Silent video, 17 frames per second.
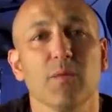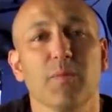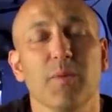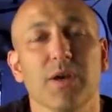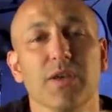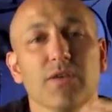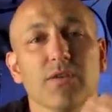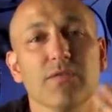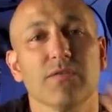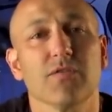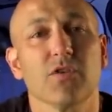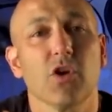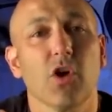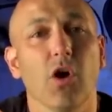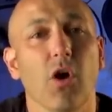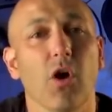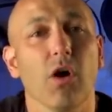but you've
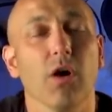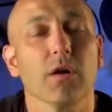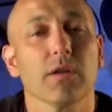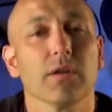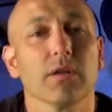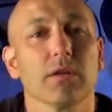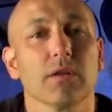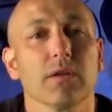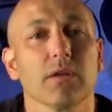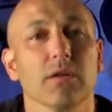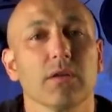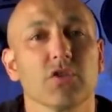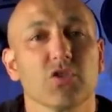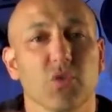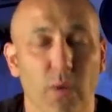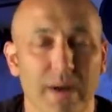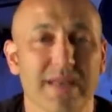got
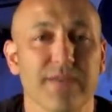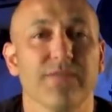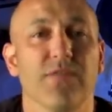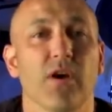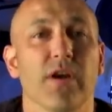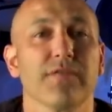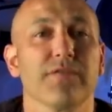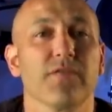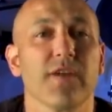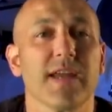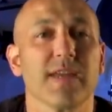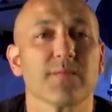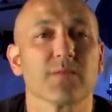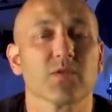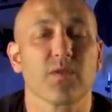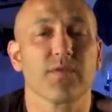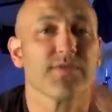25
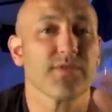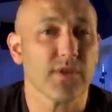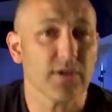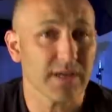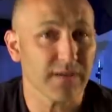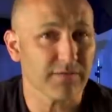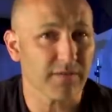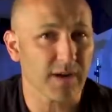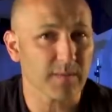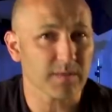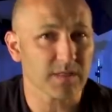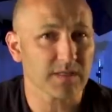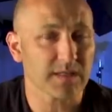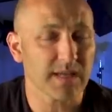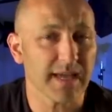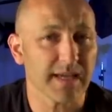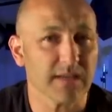frames or 30 frames a
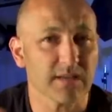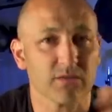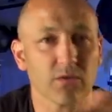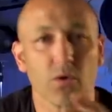second,